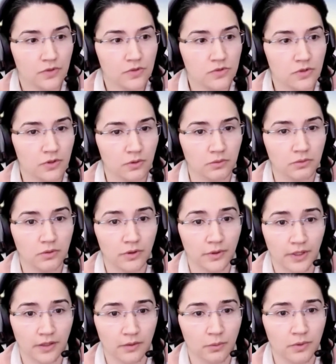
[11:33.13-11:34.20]
So,
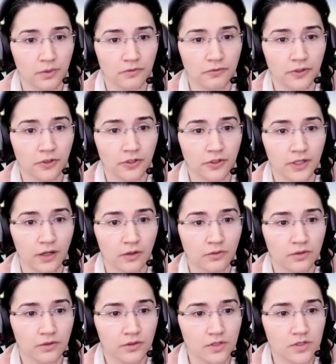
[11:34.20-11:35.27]
okay, we figured out
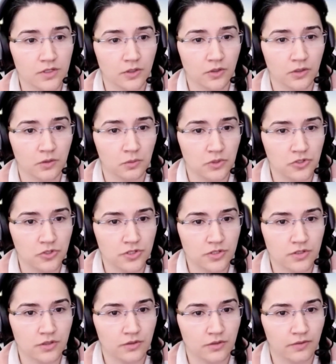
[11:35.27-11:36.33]
this secret was
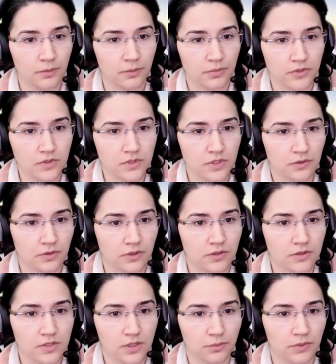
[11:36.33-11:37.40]
just a developer
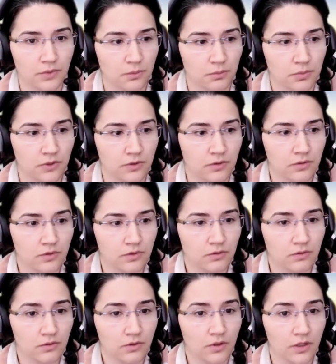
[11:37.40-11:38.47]
secret. Somebody put,
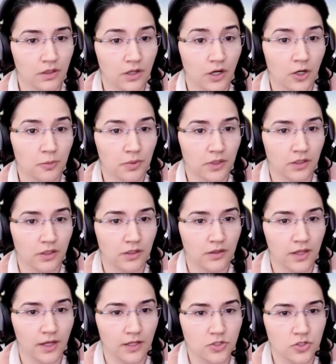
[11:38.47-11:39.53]
in our opinion,
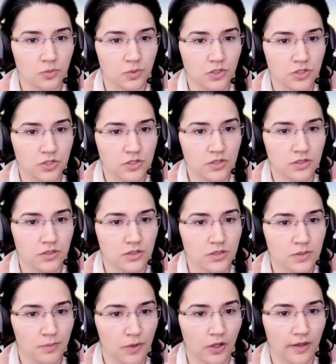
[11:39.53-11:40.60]
that should be just a
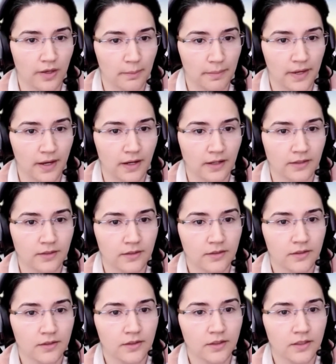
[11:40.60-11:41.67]
small impact.
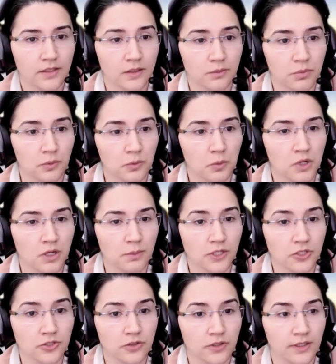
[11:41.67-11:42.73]
But we want to
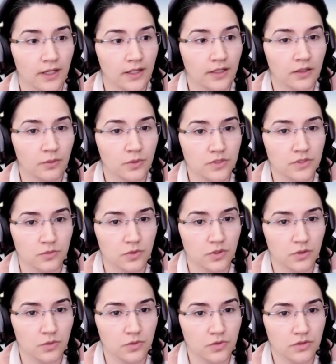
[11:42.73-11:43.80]
make sure that that key wasn't
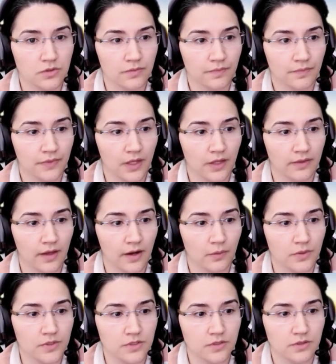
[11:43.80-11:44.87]
reused, that
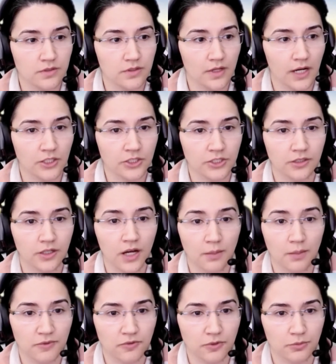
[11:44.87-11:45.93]
that wasn't actually a
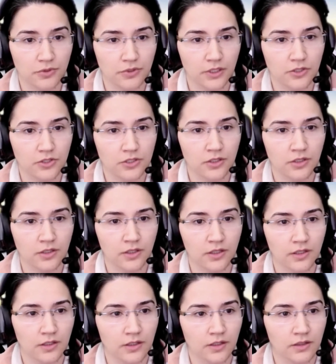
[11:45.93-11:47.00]
copy from production,
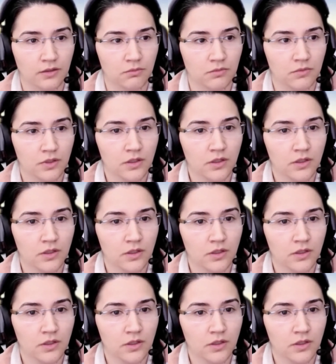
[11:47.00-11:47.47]
and it can